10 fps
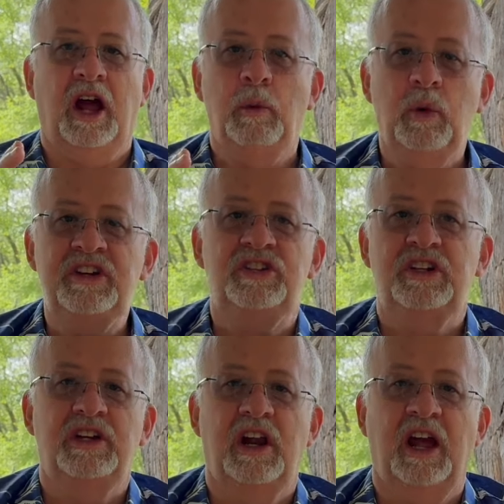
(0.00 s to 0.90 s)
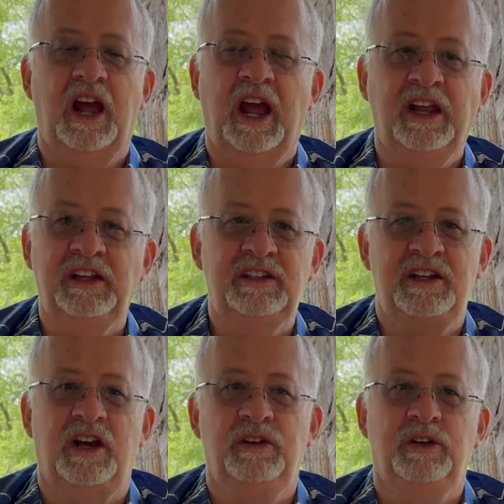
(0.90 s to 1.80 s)
I wish I could
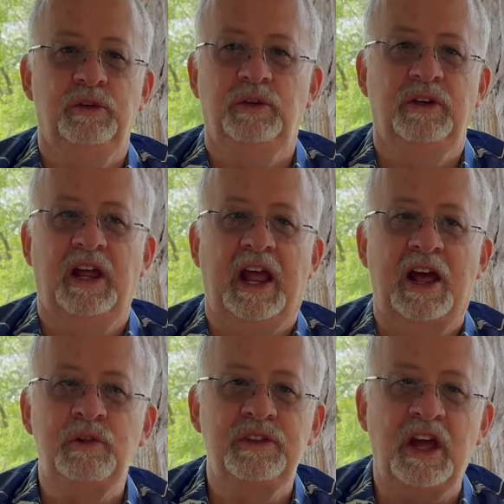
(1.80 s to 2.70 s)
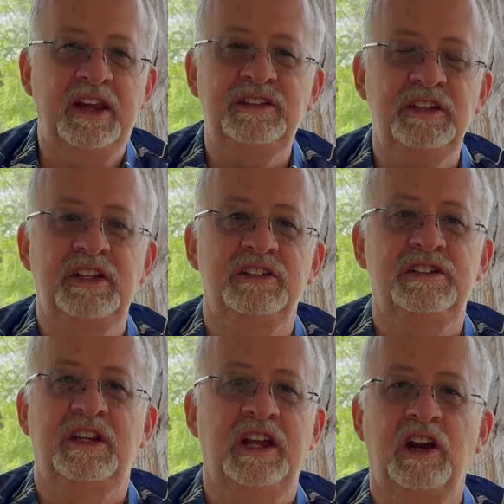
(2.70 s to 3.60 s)
tell you how nice it is
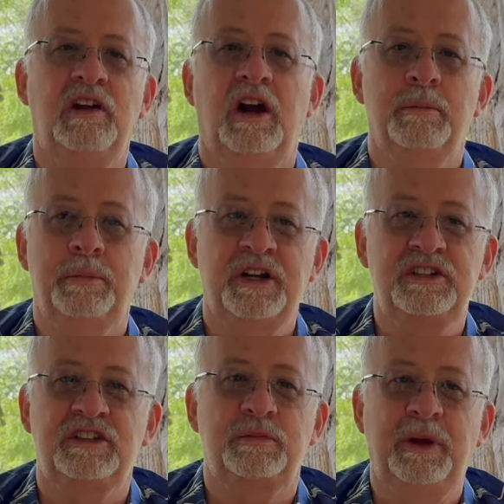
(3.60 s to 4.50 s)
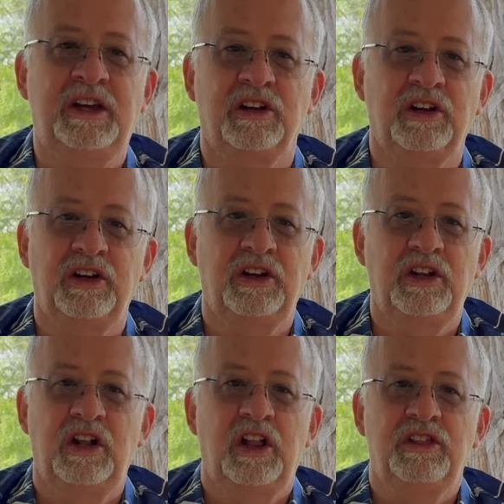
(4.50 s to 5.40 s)
to hear a budget speaker
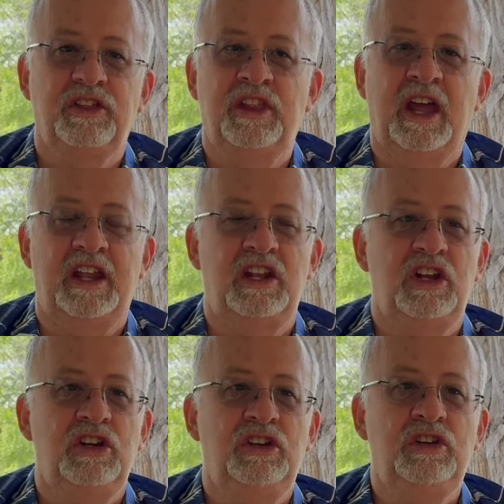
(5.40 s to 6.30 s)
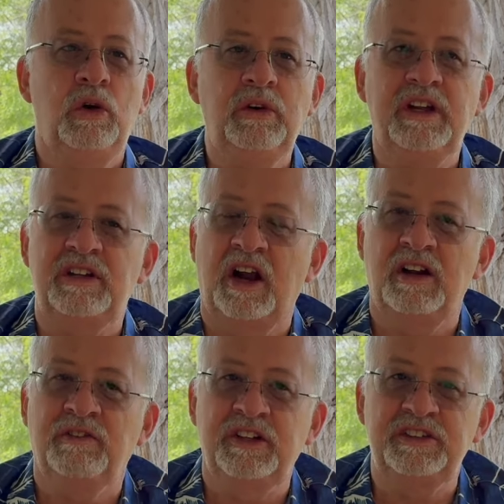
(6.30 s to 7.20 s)
that you don't get
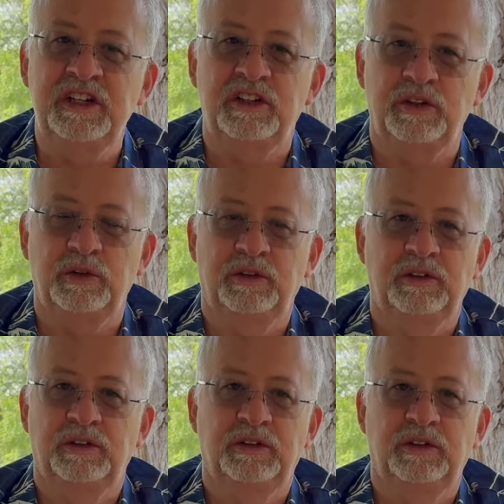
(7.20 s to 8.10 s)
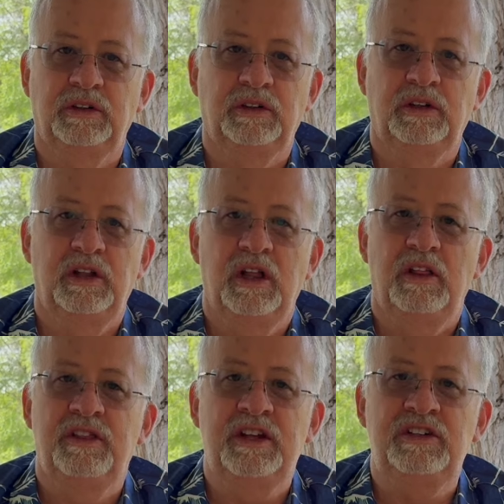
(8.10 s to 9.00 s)
tired of listening to,
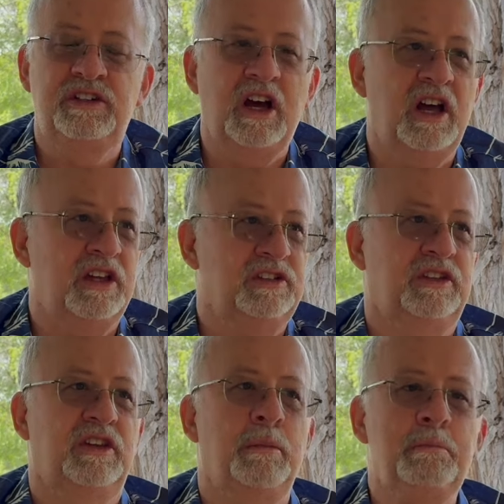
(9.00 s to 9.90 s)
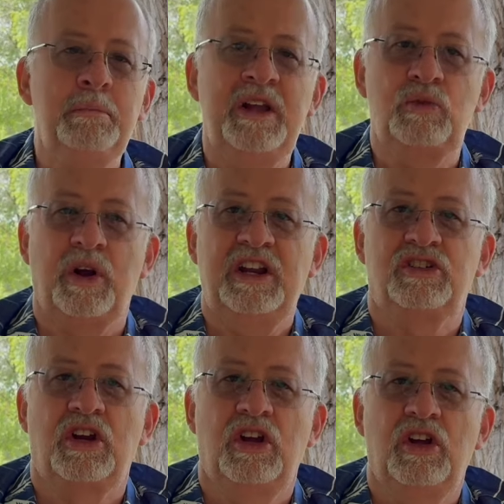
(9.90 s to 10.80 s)
that does the
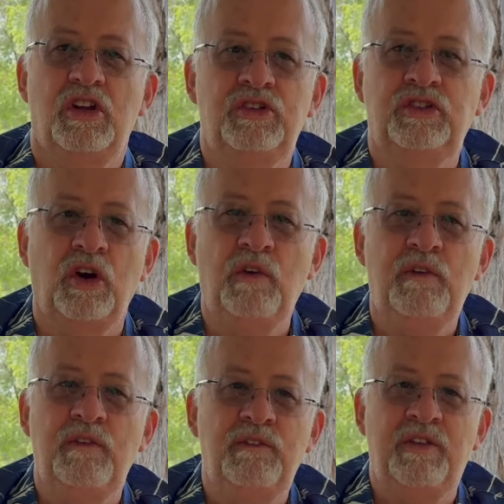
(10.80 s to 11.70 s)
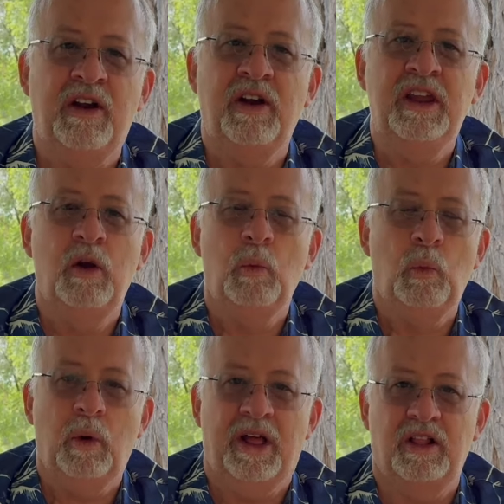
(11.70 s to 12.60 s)
mid-range so very
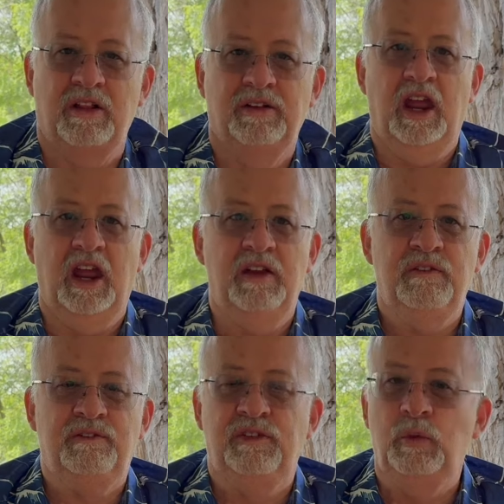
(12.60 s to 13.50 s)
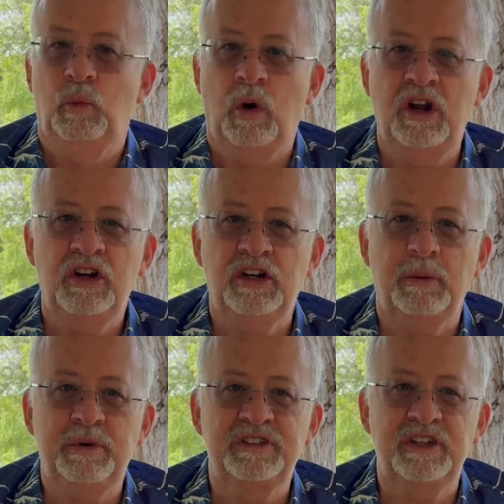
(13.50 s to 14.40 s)
well. And if you want to hook
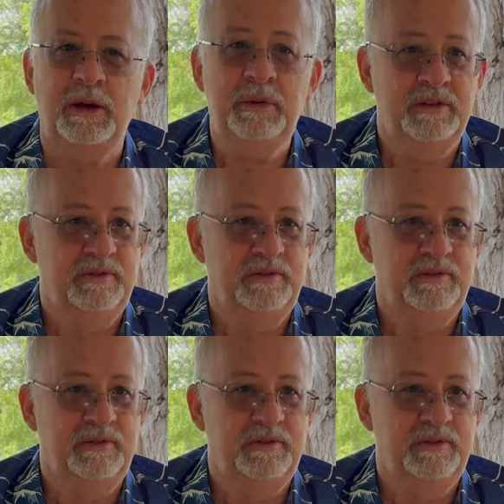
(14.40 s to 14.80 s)
up a sub,